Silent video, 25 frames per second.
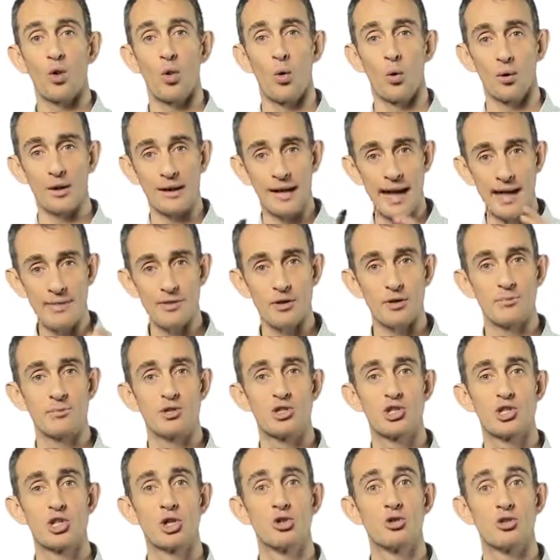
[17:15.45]
or get them
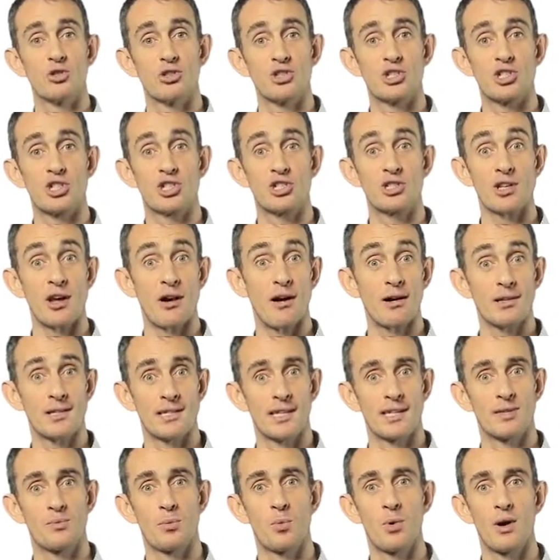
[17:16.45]
students
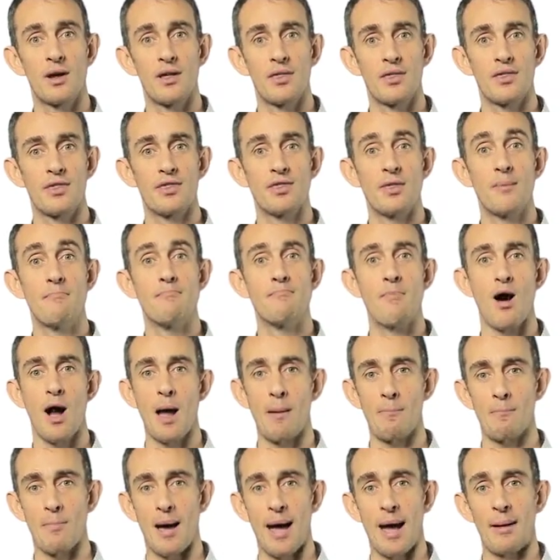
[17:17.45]
started with the
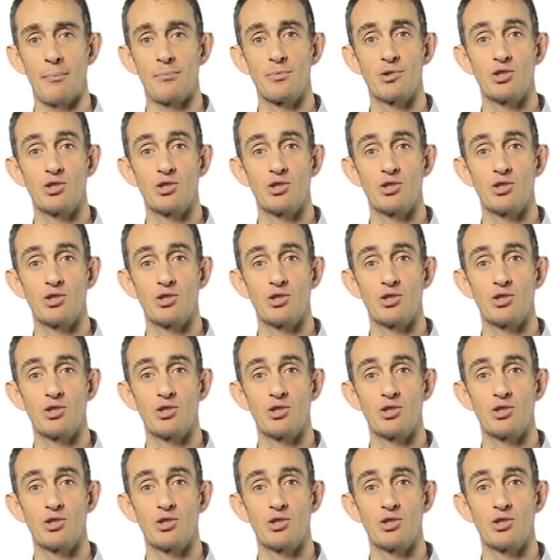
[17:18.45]
mind map.